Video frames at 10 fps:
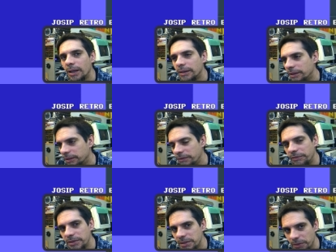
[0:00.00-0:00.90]
the
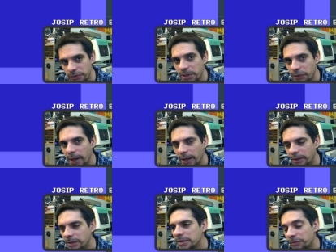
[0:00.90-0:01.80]
difference of
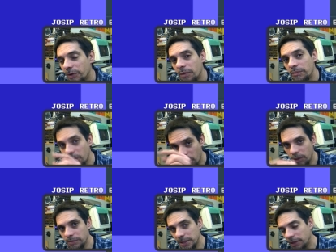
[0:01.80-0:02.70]
squares from
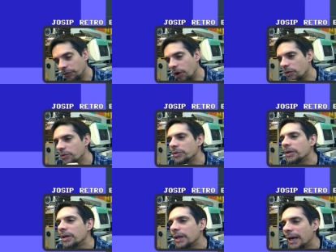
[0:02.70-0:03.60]
columns and row,
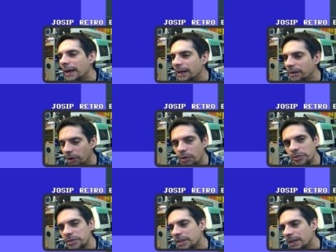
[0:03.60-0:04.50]
uh,
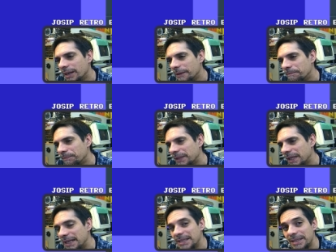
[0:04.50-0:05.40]
rows um,
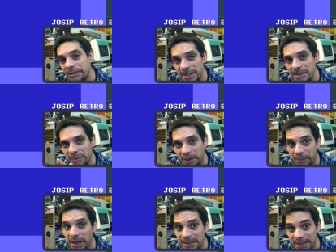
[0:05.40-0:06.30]
is divisible
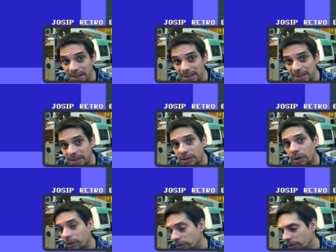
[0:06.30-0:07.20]
by 6
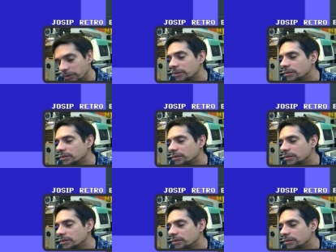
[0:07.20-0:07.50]
or not.